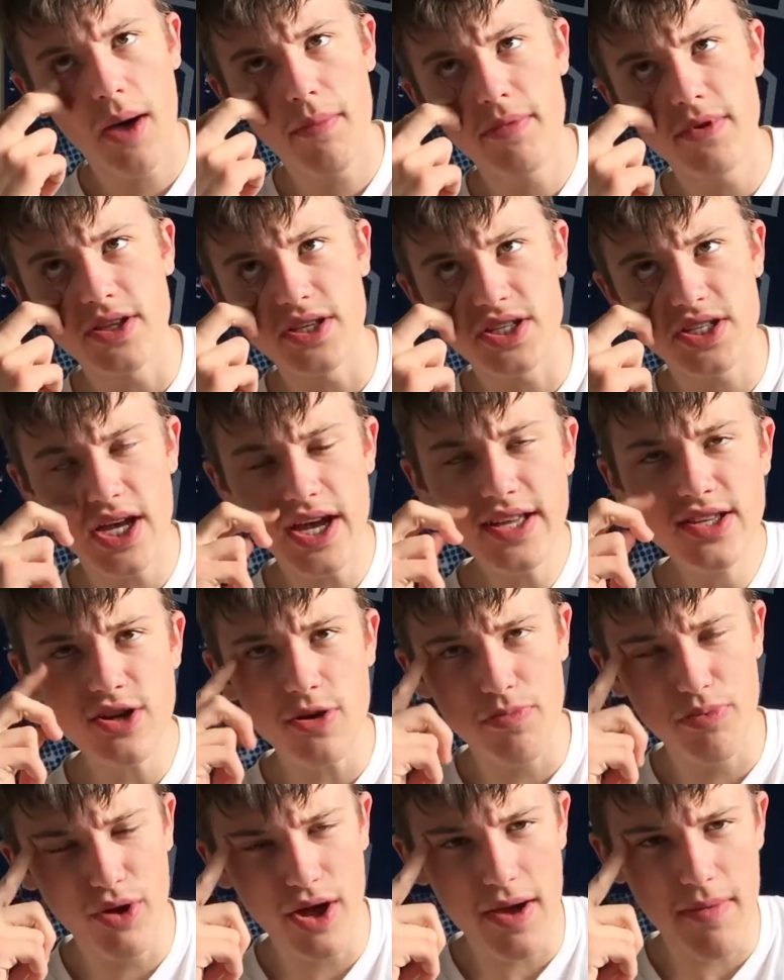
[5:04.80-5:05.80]
mean, the Saints are
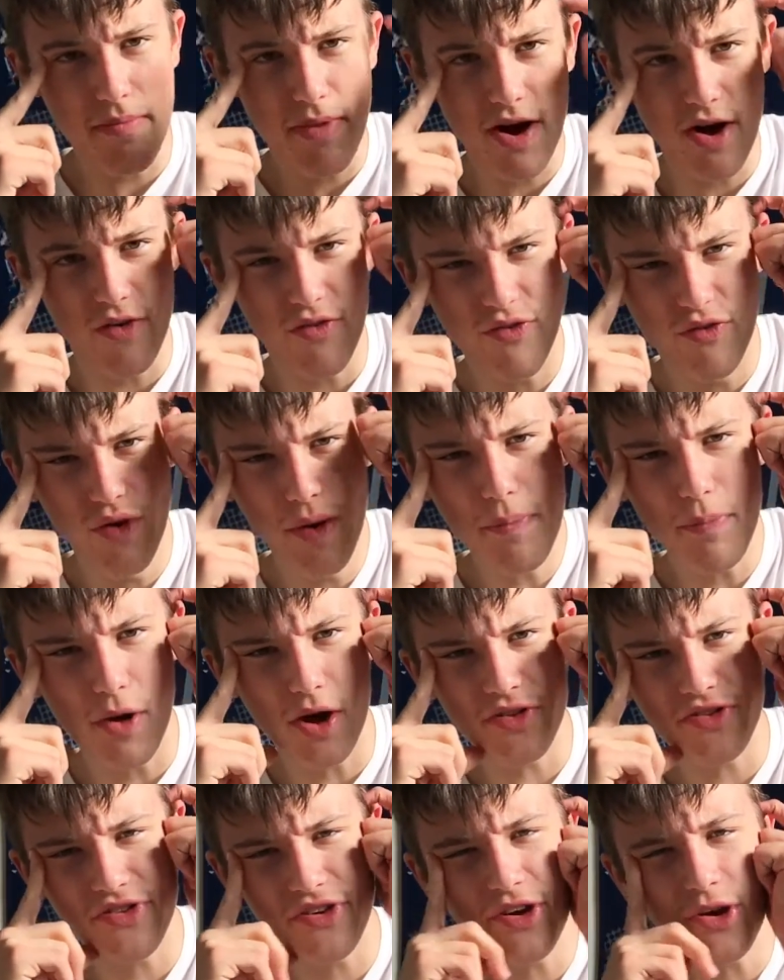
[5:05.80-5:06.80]
playing better
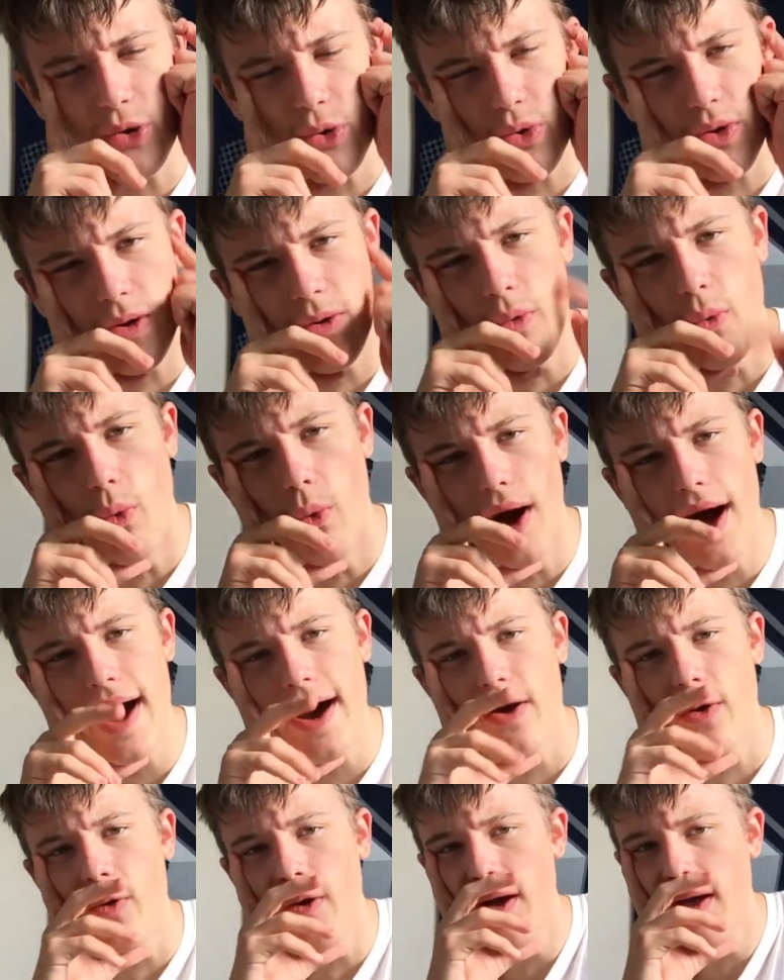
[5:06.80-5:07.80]
football, too.
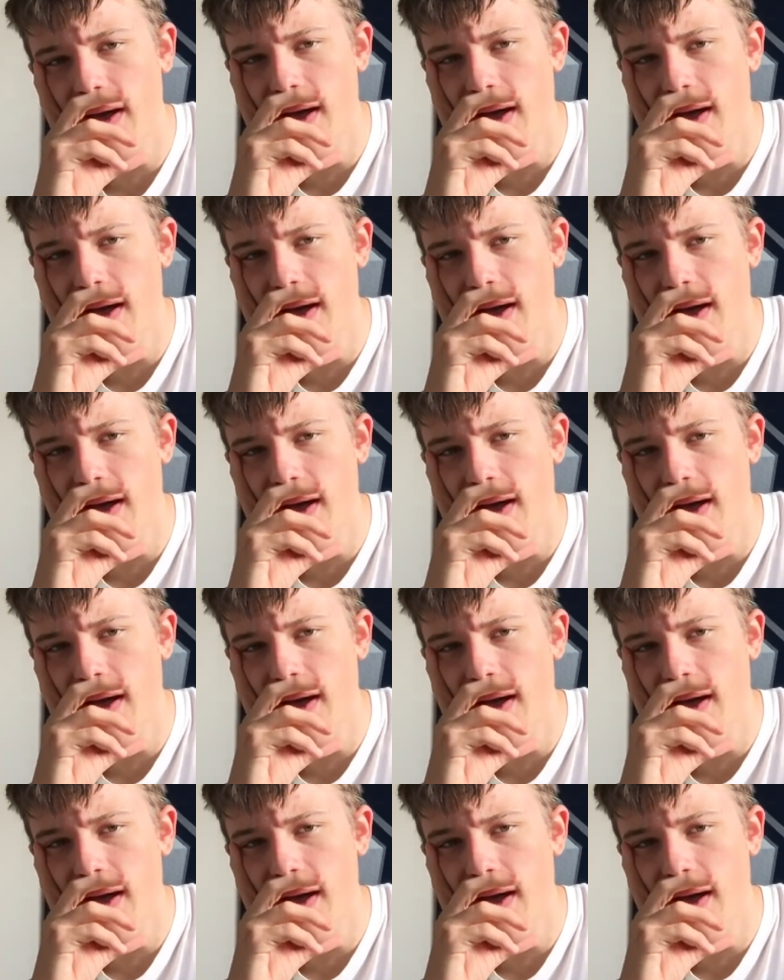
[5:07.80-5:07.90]
Wow.